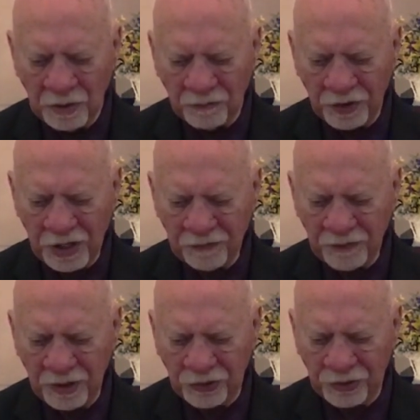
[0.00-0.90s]

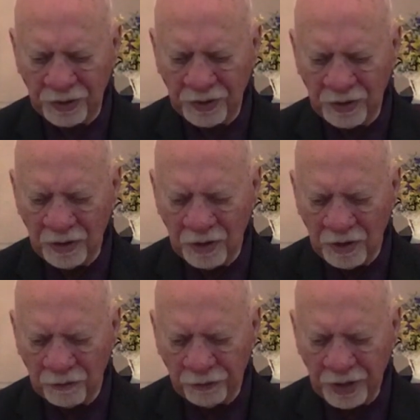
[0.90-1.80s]
Forgiveness,
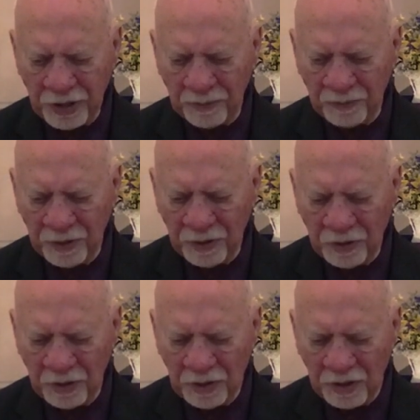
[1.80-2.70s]
freedom,
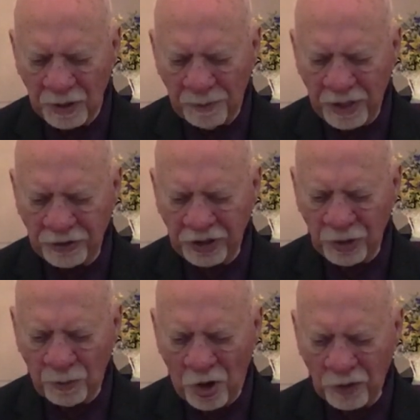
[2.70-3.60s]
ability
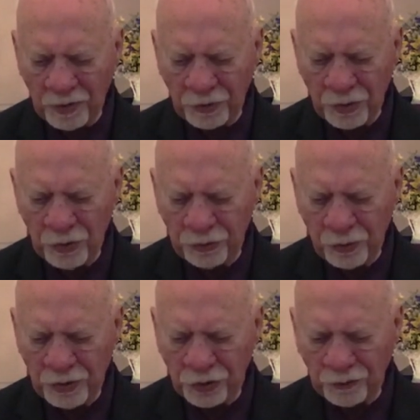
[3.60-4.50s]
to walk with you
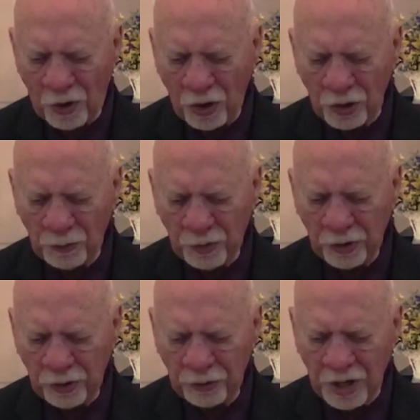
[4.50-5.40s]
through this fallen
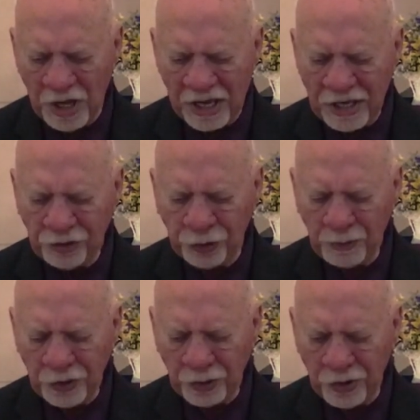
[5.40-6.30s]
world into
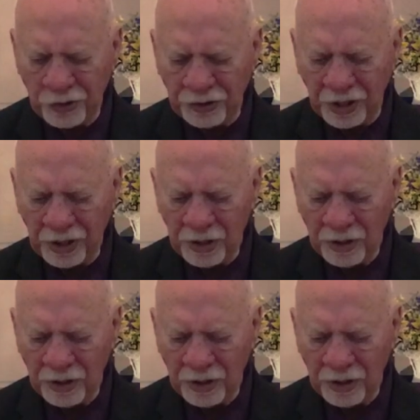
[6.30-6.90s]
eternity.